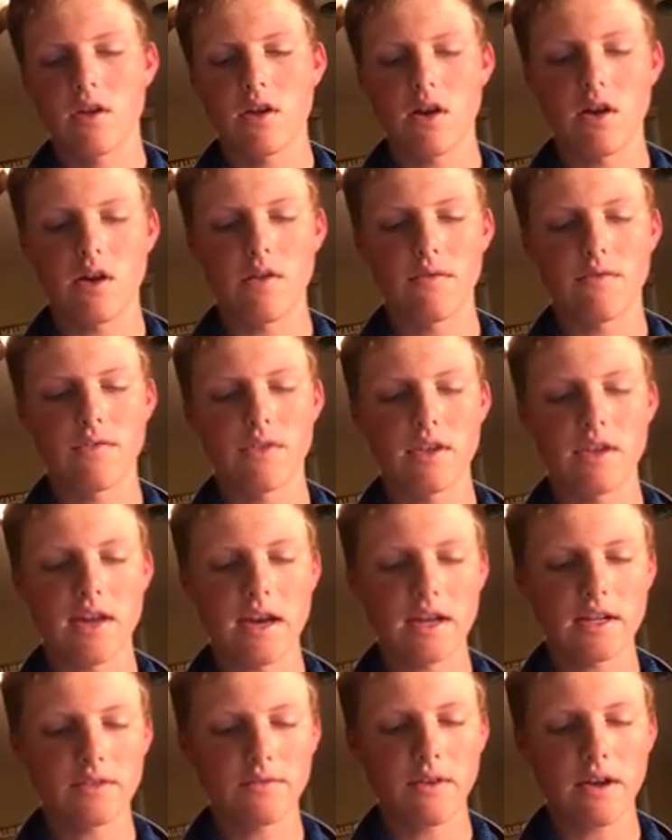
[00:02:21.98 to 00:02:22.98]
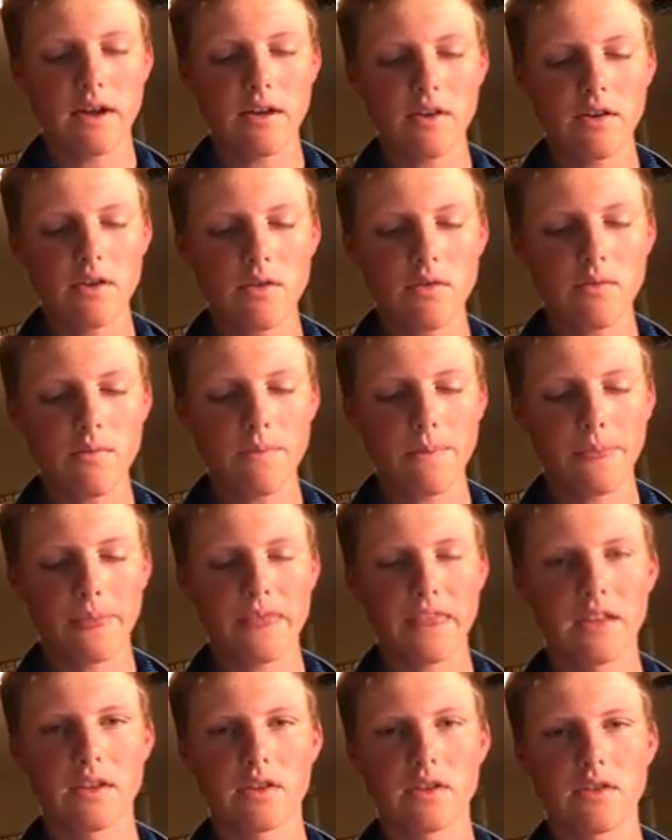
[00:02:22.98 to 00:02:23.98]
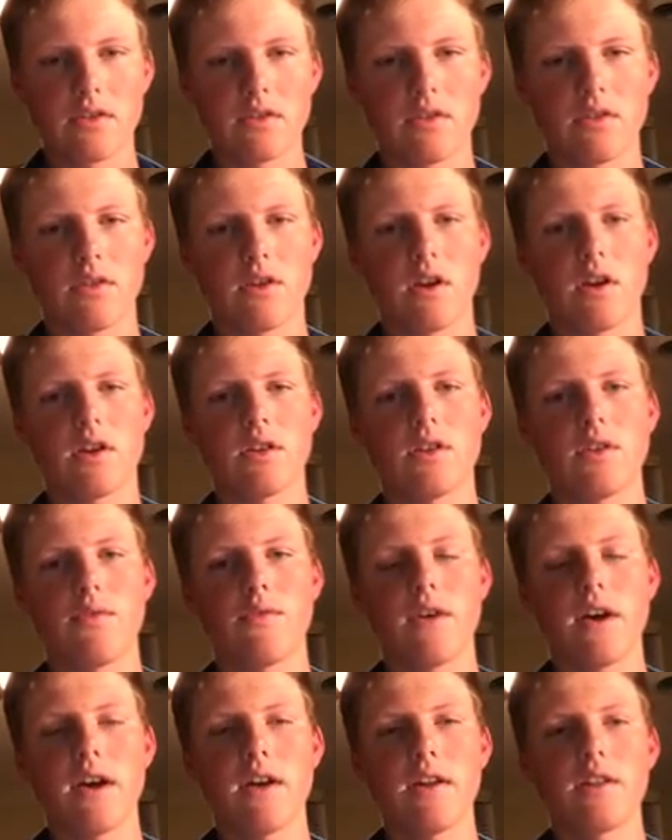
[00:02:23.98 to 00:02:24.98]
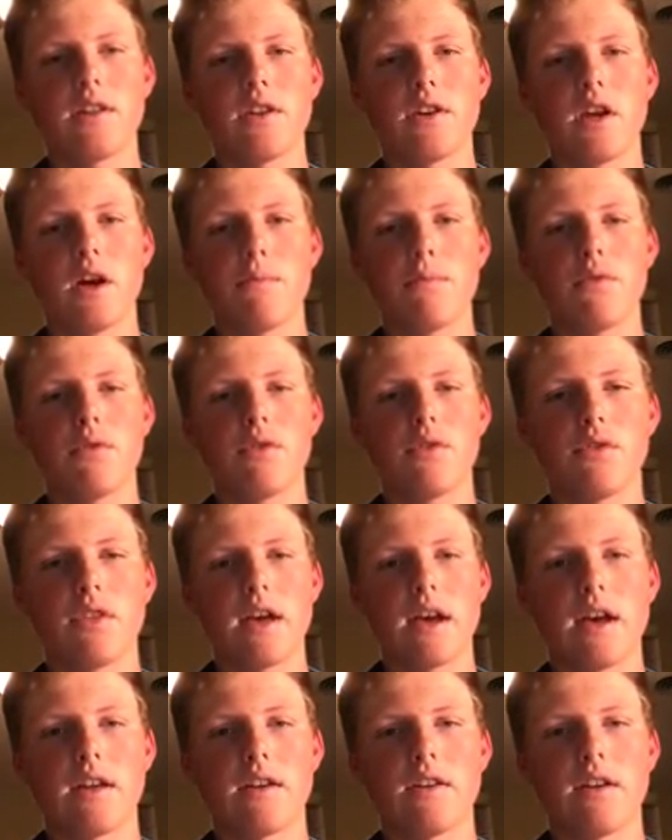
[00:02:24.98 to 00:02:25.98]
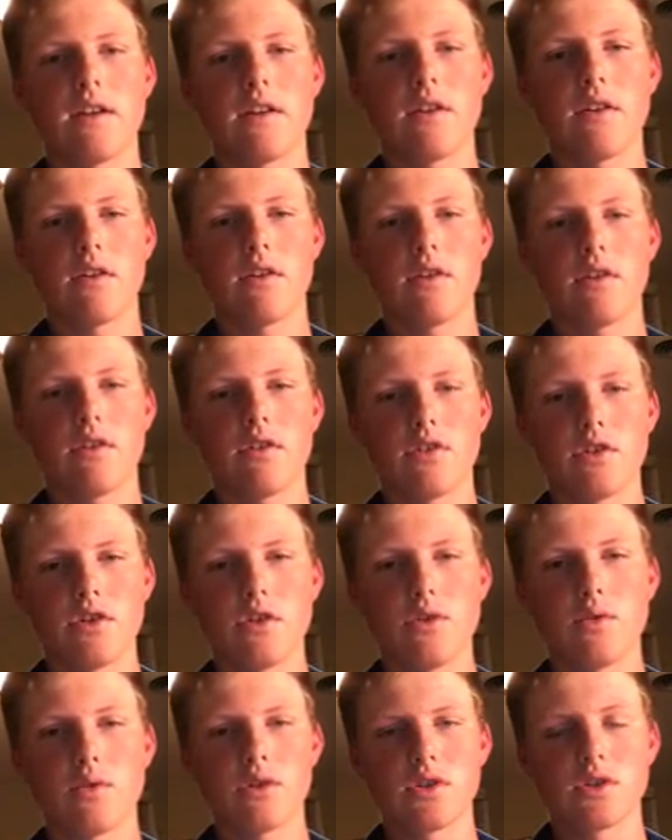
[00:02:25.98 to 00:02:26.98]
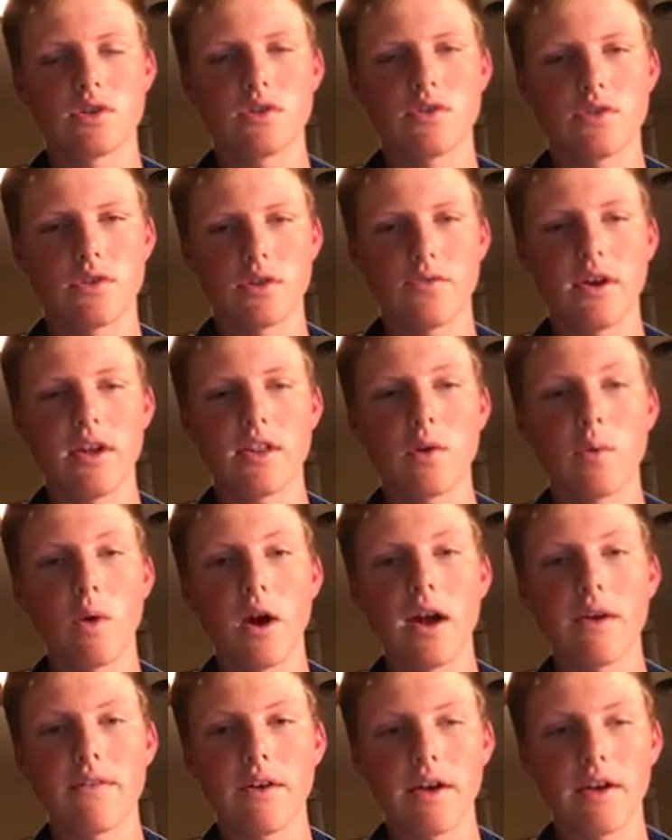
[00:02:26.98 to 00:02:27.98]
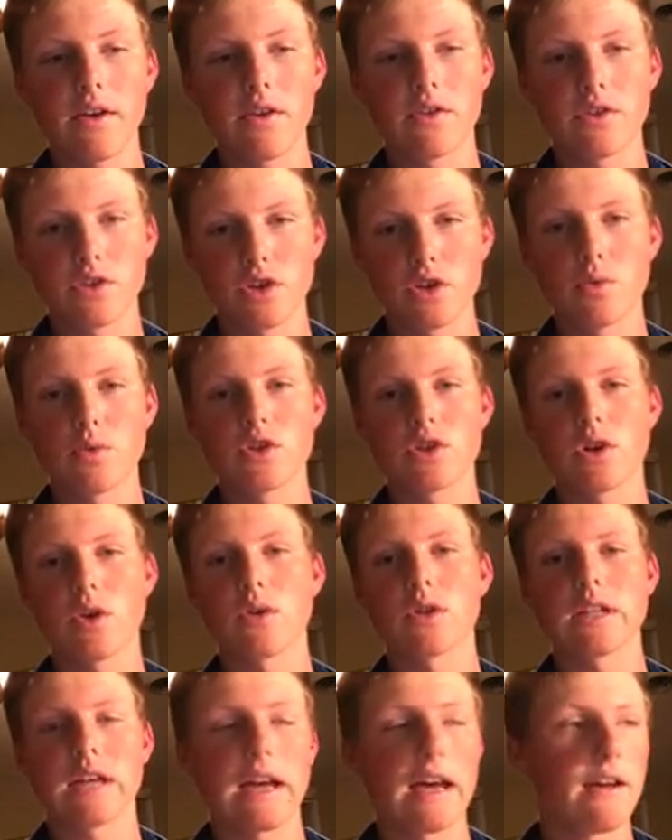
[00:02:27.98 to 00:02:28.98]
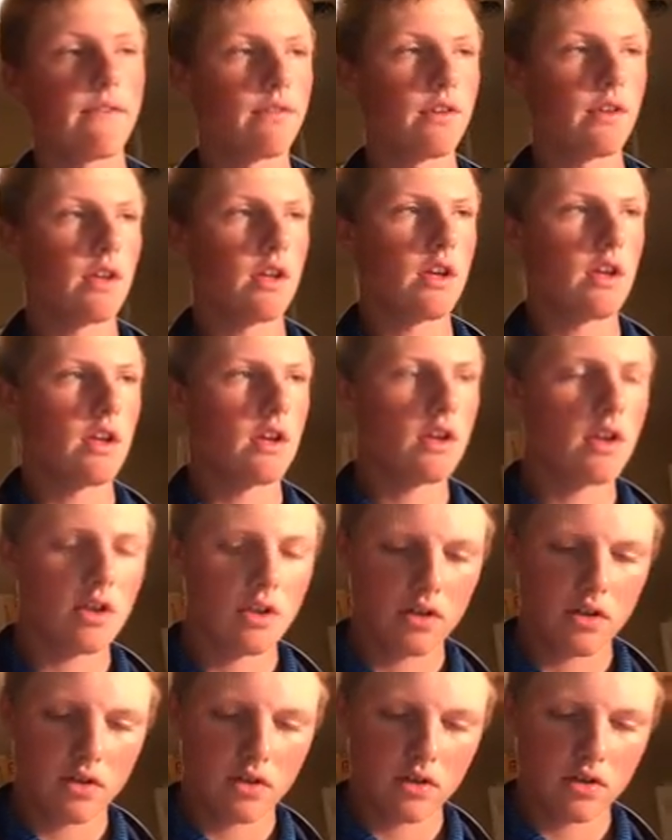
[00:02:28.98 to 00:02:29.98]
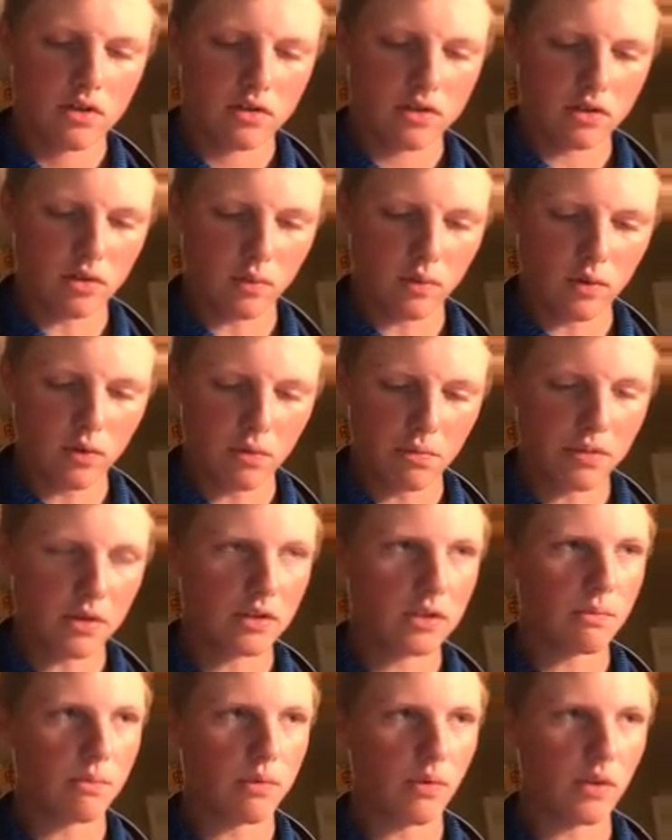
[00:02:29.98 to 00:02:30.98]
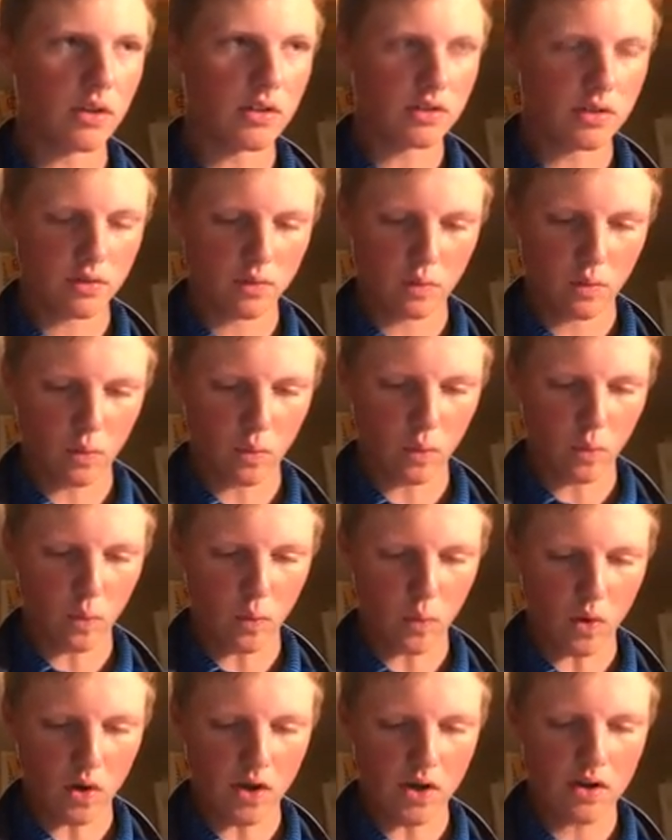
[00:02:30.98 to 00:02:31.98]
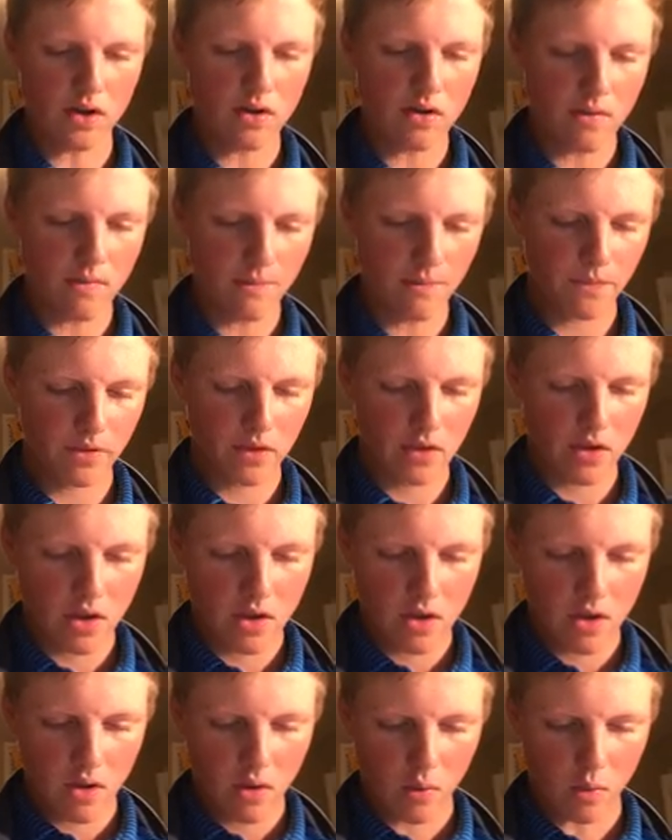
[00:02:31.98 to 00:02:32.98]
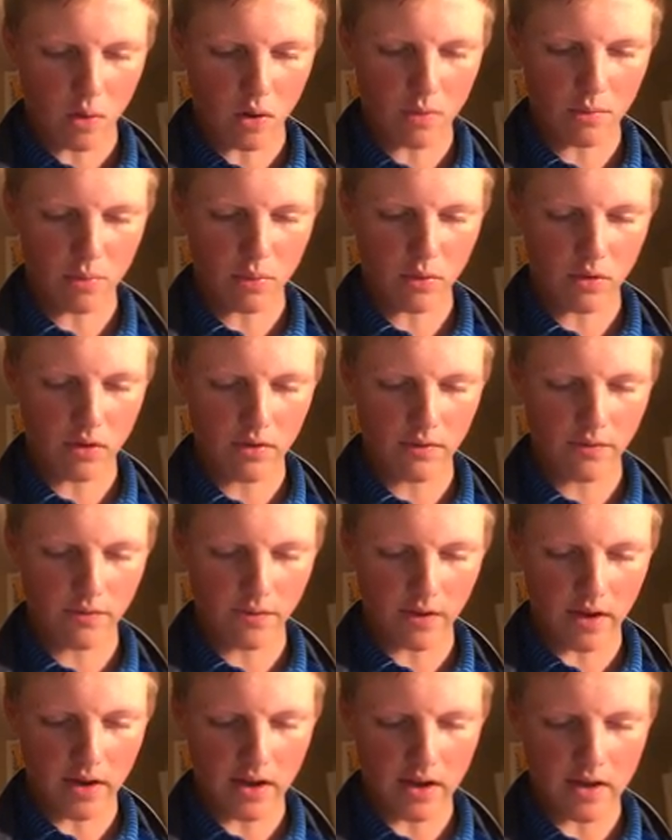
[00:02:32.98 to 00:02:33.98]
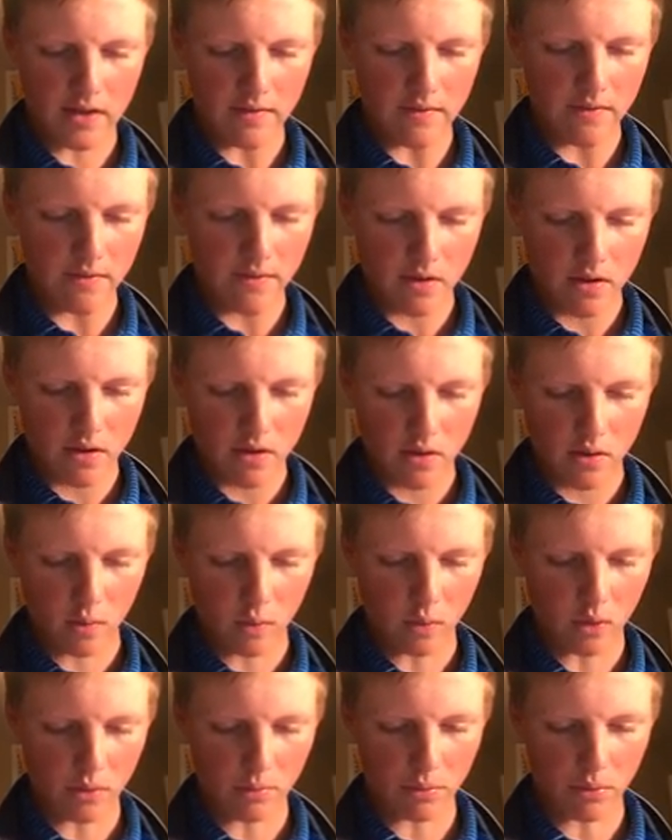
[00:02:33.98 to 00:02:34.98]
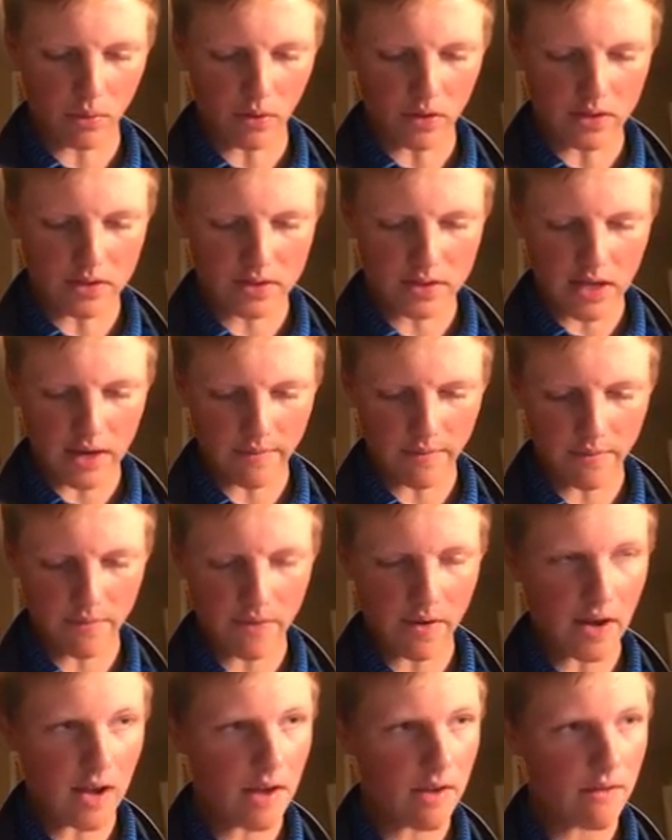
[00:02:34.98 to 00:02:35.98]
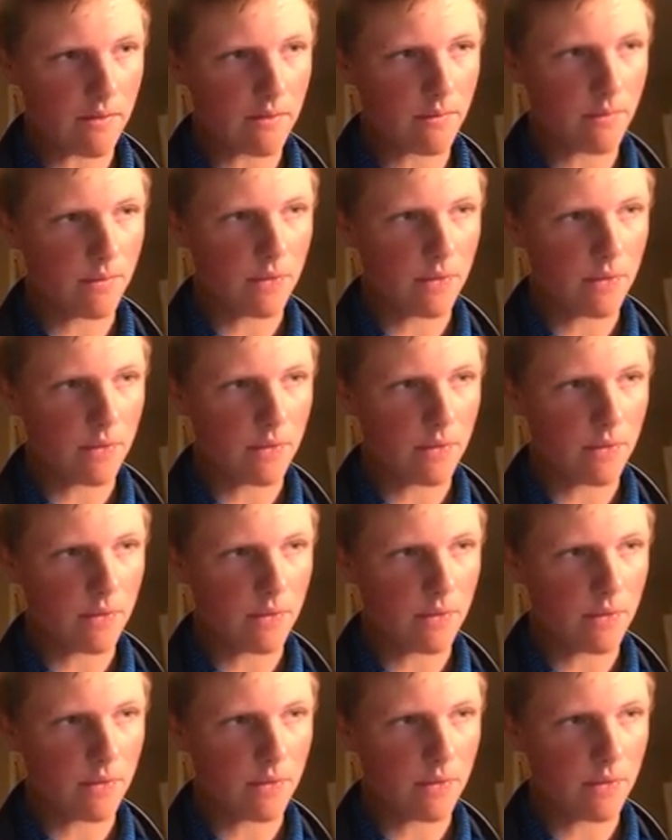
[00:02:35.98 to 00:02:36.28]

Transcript: of the x value to find the number that 2 is, to find the y value that 2 is going to have. So we will pick the points 1, 1.5, 1.75,